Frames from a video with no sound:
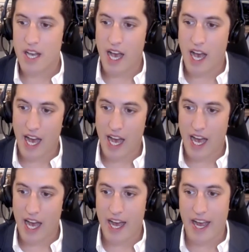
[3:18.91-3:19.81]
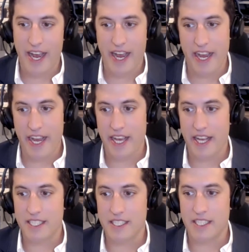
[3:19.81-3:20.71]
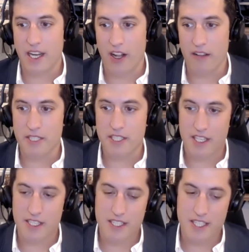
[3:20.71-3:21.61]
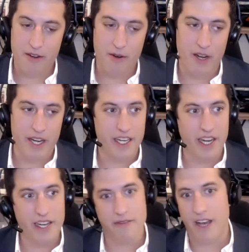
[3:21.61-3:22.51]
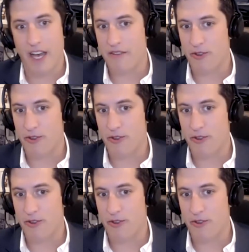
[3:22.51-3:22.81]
and all of a sudden, instead of running at 85,